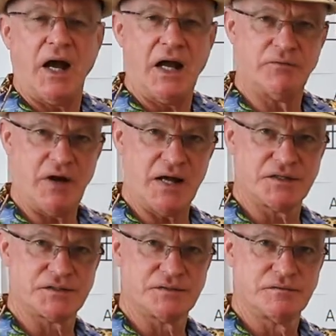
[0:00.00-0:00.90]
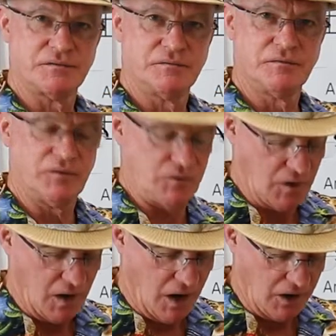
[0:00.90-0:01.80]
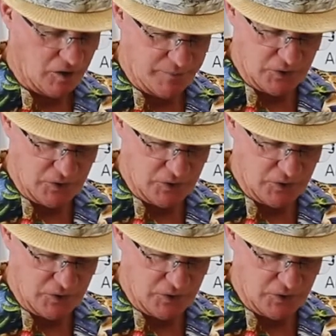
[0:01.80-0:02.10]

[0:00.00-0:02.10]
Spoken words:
and relax. I hold my